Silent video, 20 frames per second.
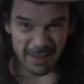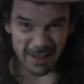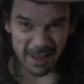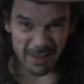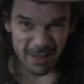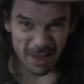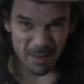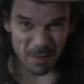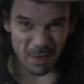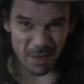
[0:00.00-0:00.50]
say
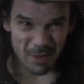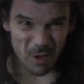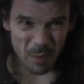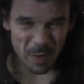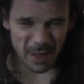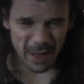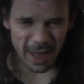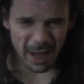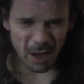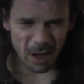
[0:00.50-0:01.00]
something
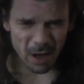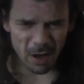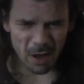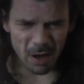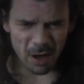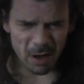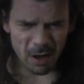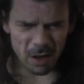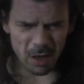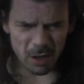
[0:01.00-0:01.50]
stupid like,
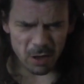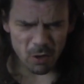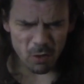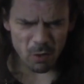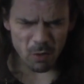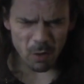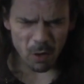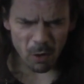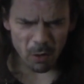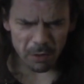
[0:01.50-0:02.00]

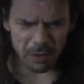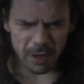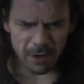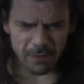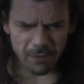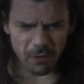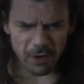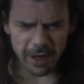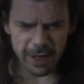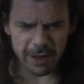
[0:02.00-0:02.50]
you, hold it,
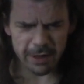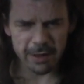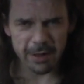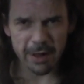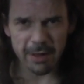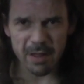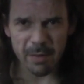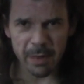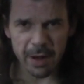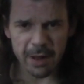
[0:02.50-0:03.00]
freeze, and
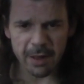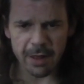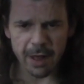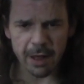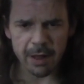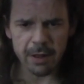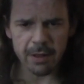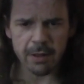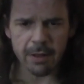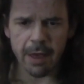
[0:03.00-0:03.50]
then somebody's
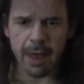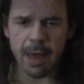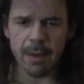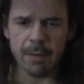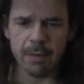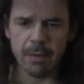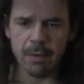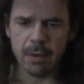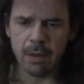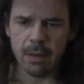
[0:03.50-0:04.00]
like,
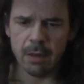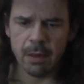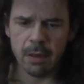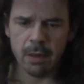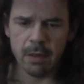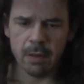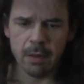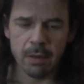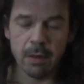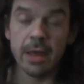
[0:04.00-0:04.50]
zap,
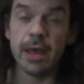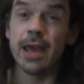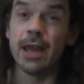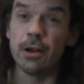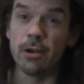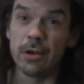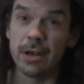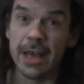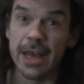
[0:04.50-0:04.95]
and you're